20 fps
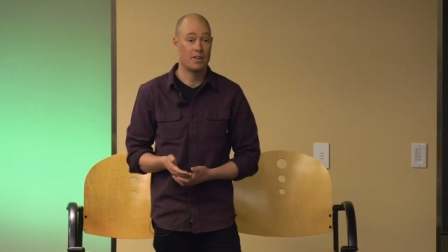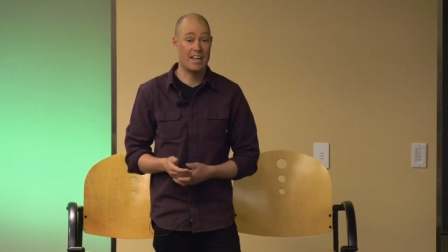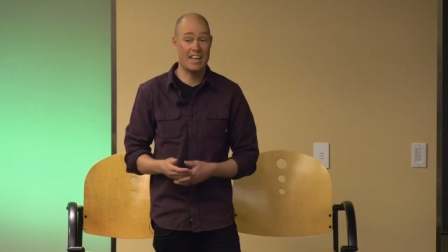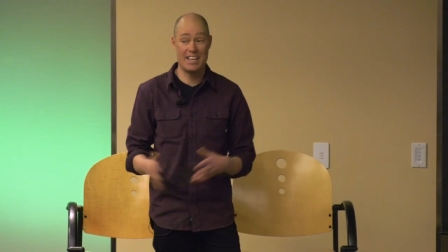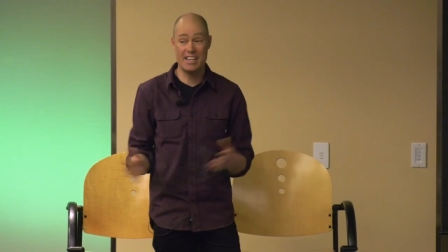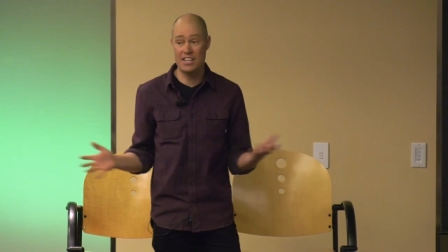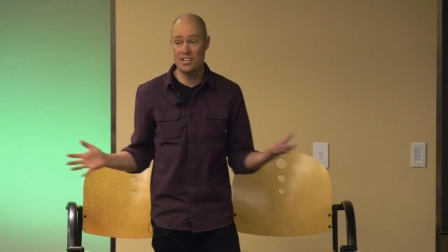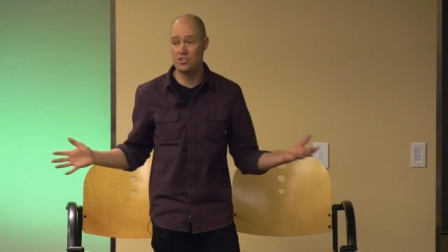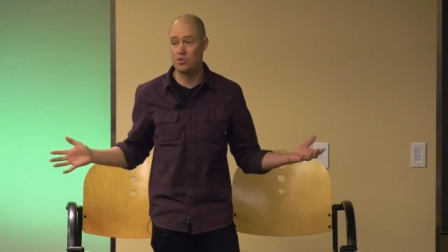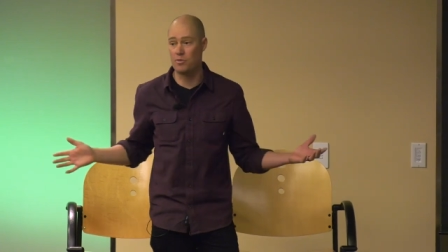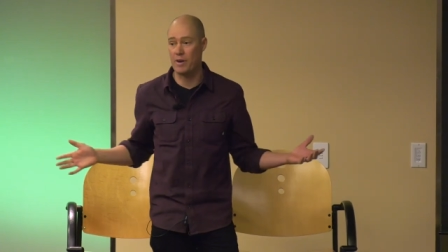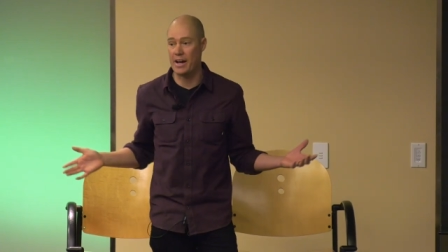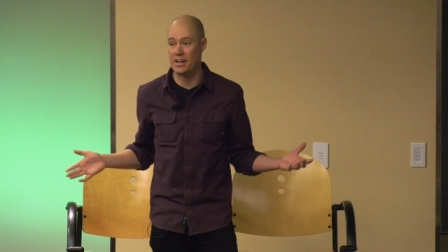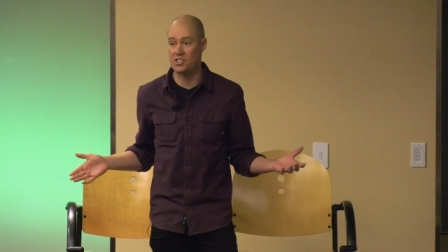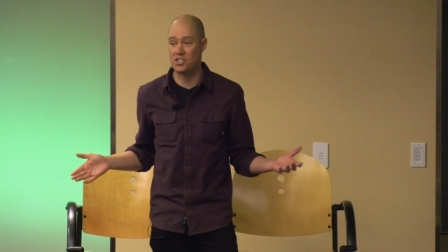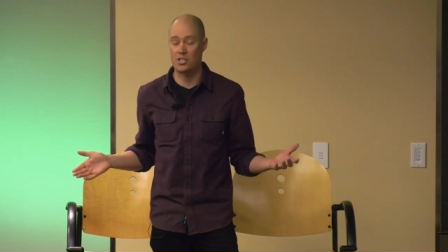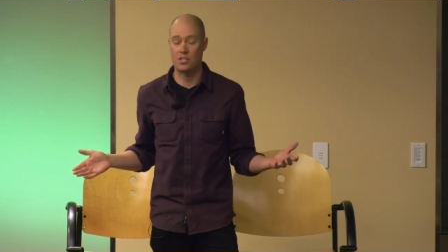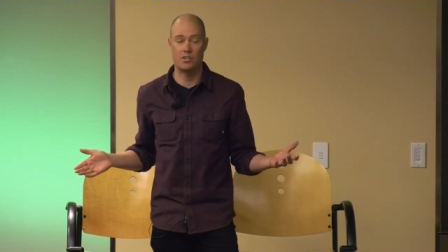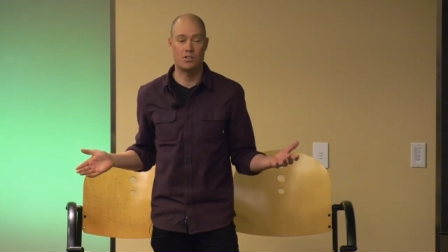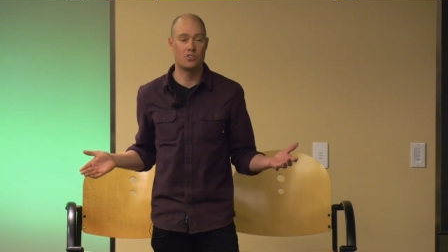Any
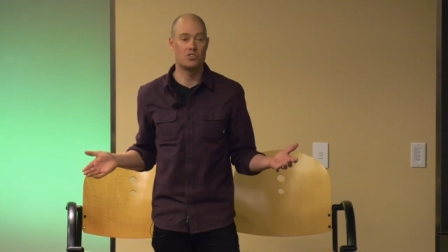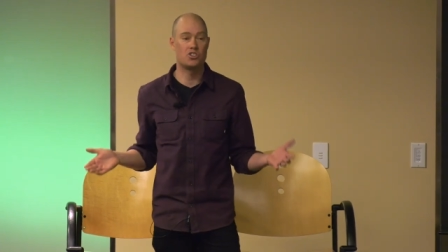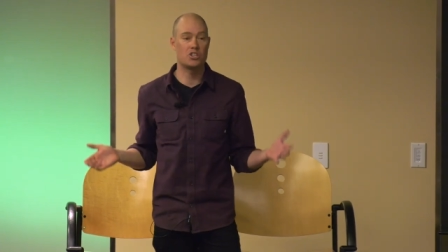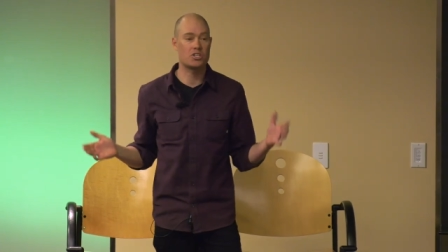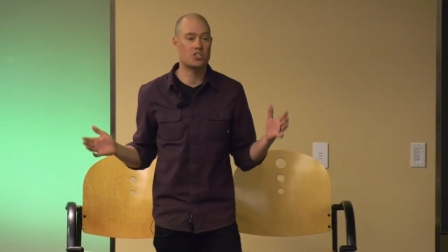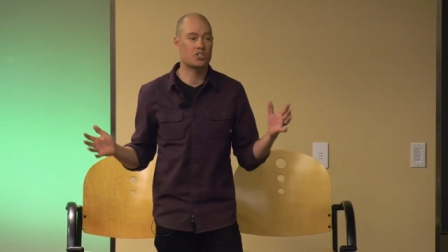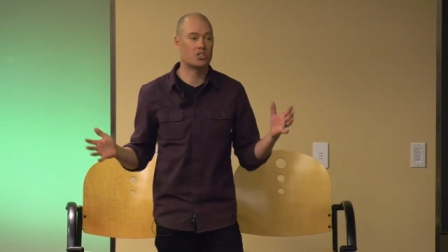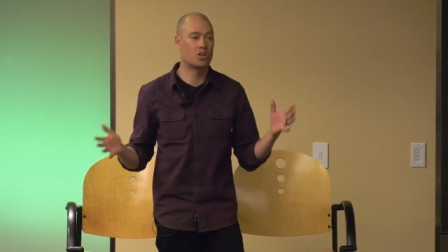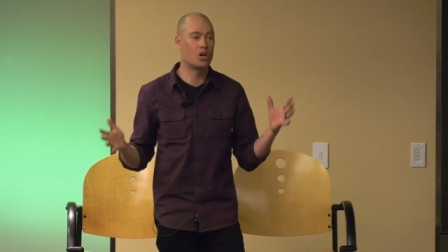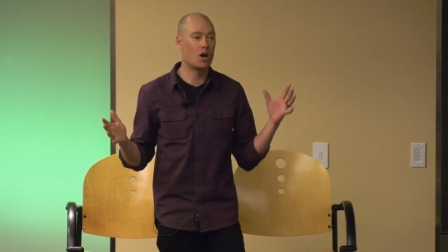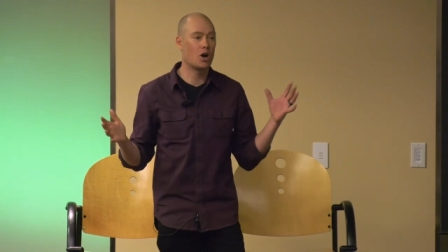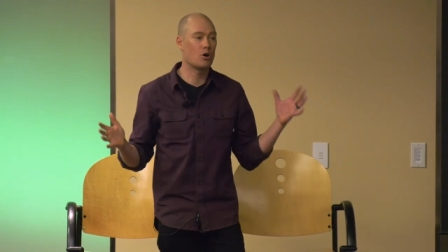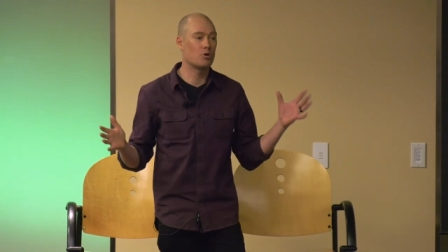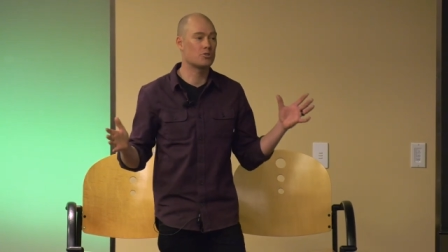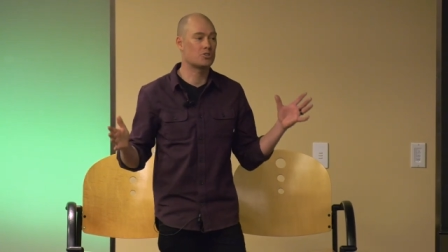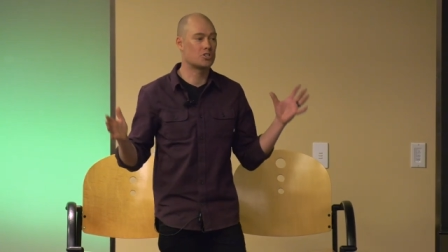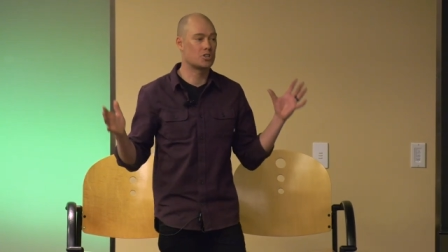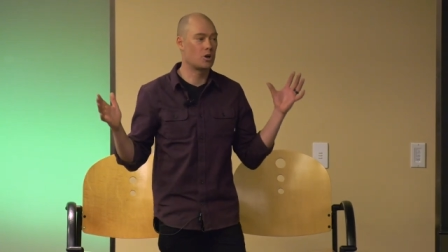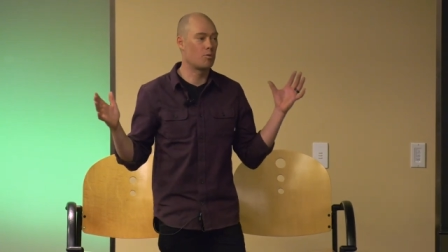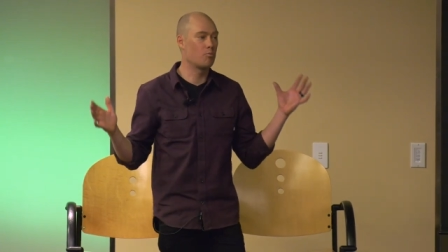direction, just
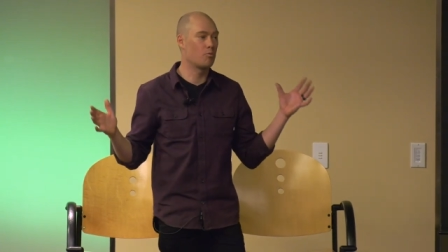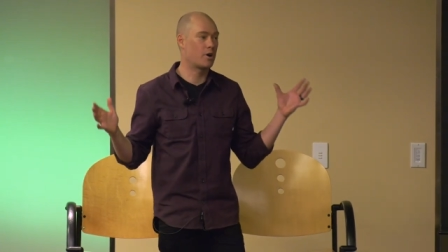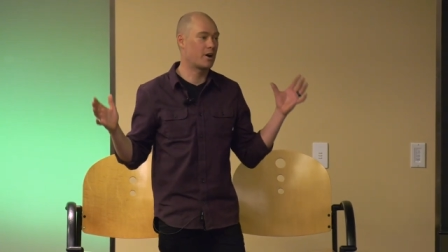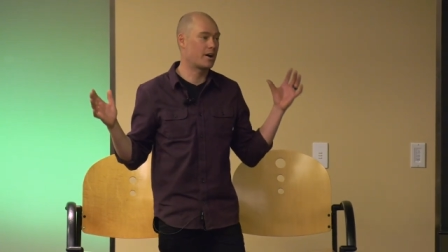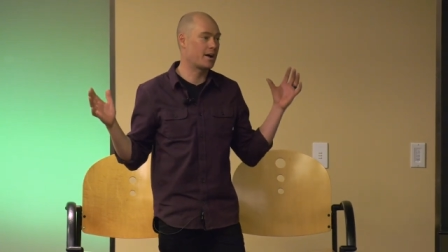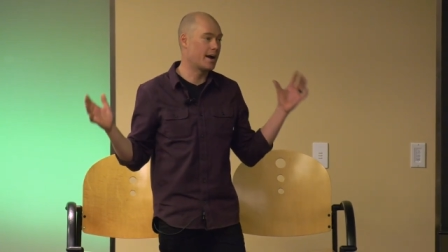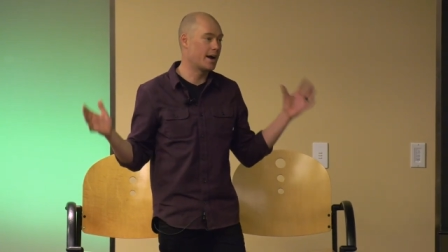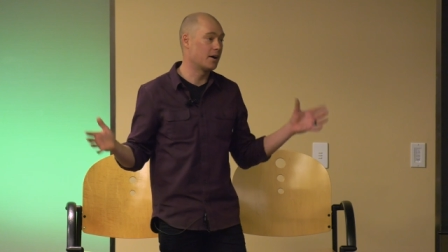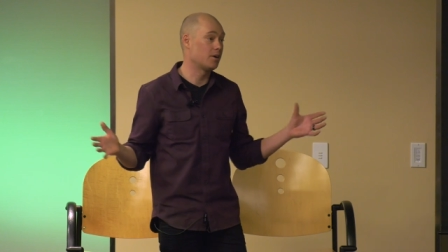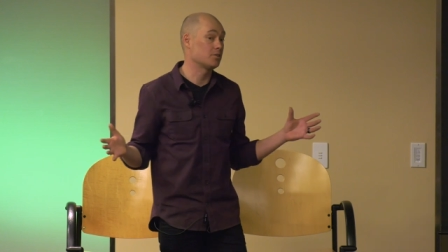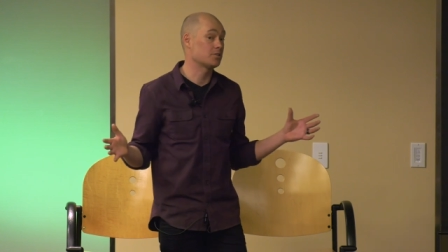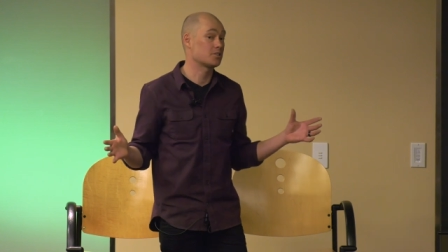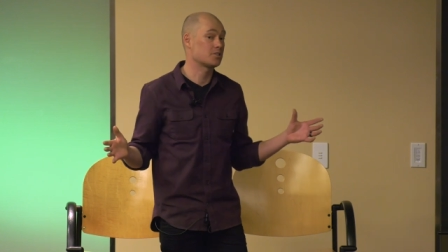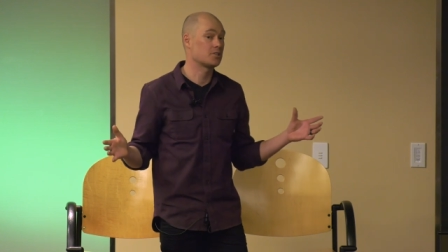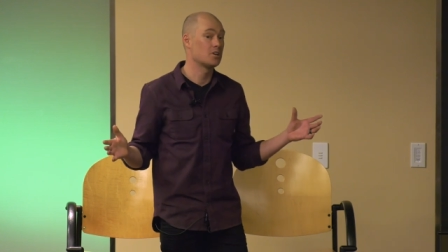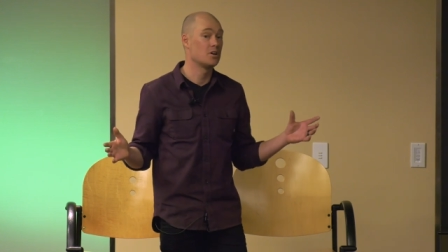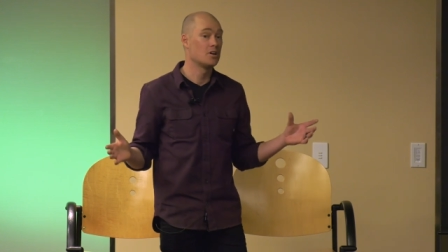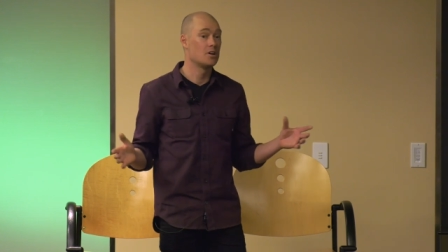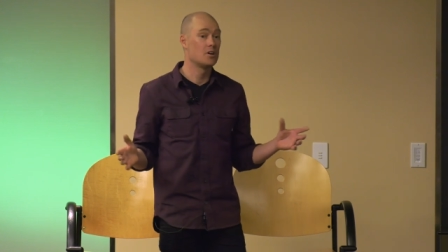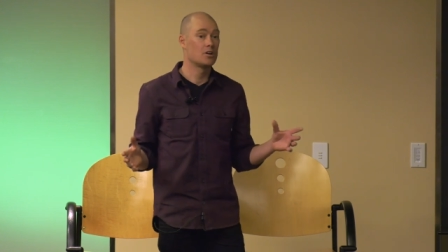go somewhere else.